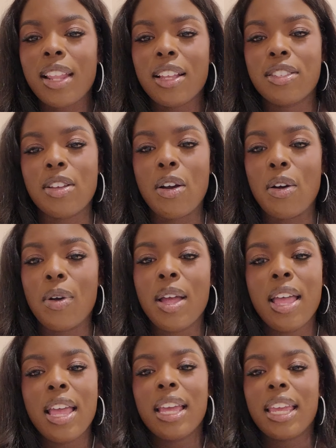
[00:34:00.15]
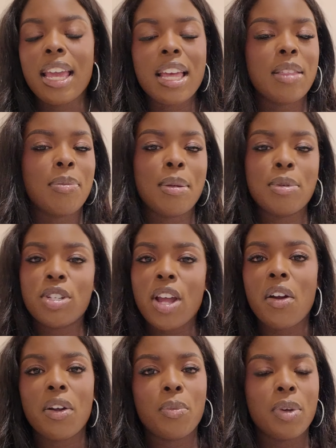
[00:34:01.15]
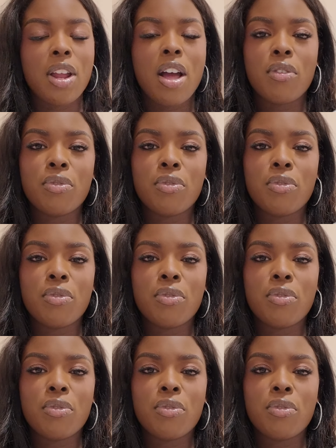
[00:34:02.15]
So yeah, the baby shower went off.